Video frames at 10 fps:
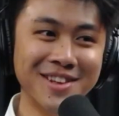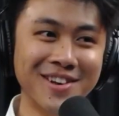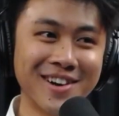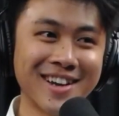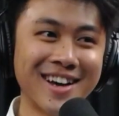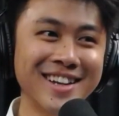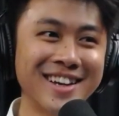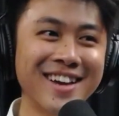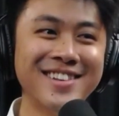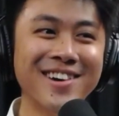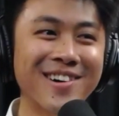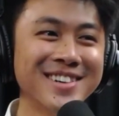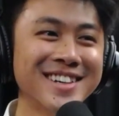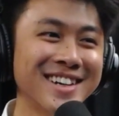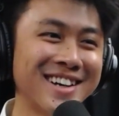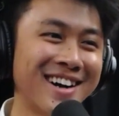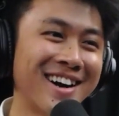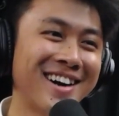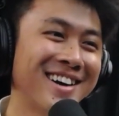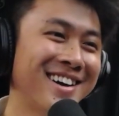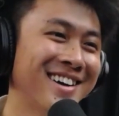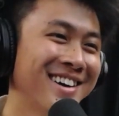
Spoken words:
the dog the car. They gave the owner the car.